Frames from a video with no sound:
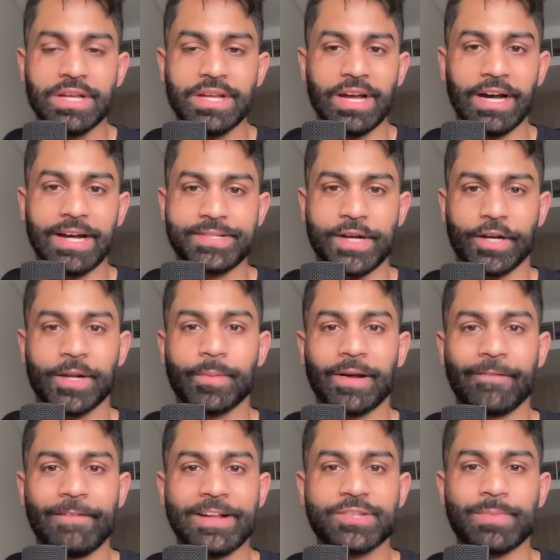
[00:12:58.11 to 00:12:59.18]
Uh, talking about
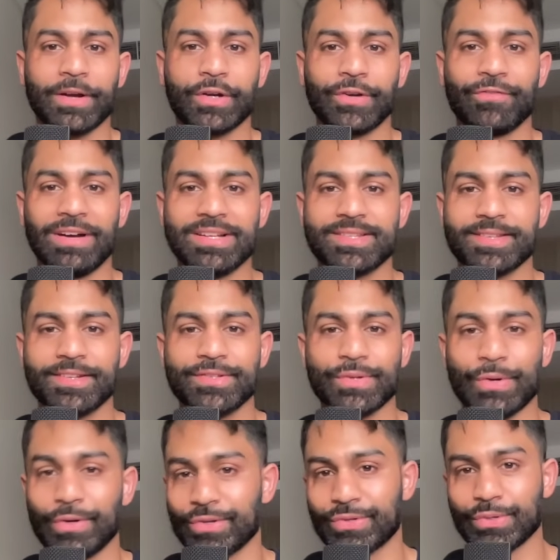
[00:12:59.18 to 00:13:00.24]
Advanced Micro Devices,
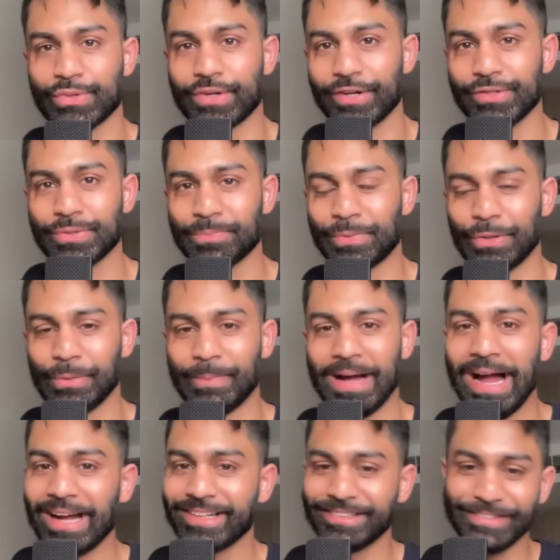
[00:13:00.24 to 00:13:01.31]
also starting to pull
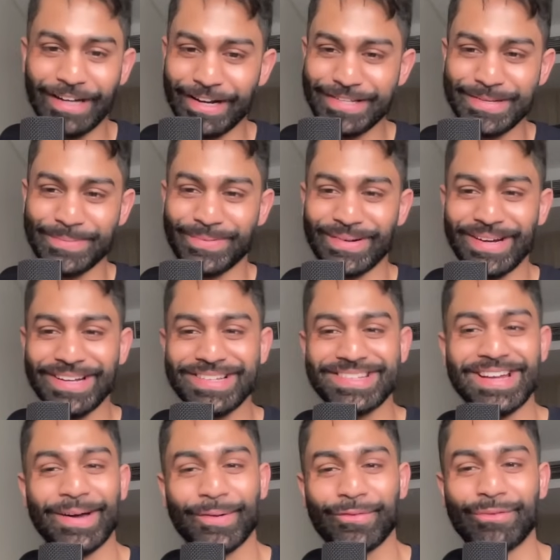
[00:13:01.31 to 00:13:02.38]
back. Not a surprise,
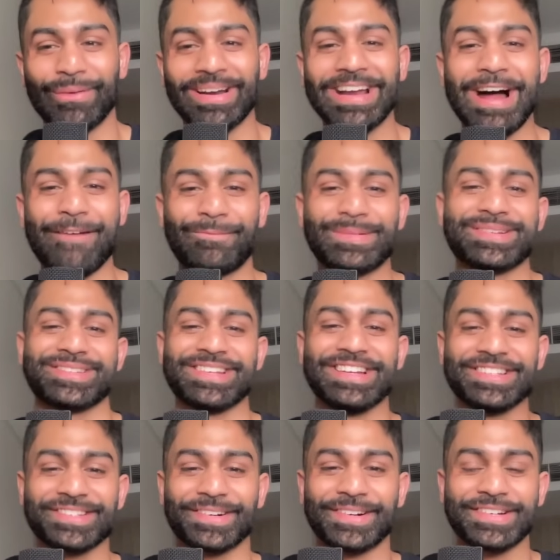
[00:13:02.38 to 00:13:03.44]
down over one point five
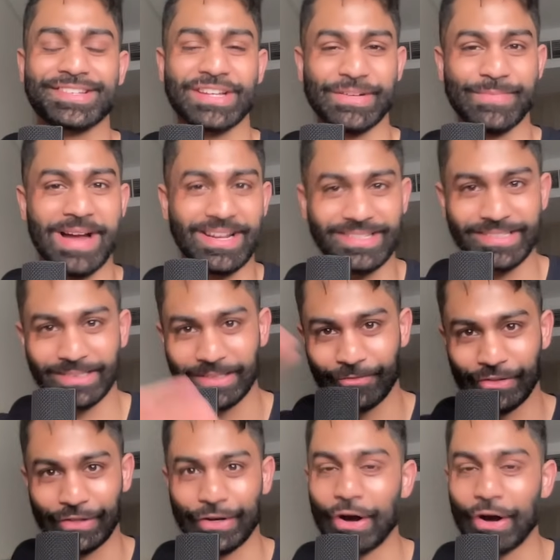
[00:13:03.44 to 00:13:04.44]
percent. R S I M A C D leveling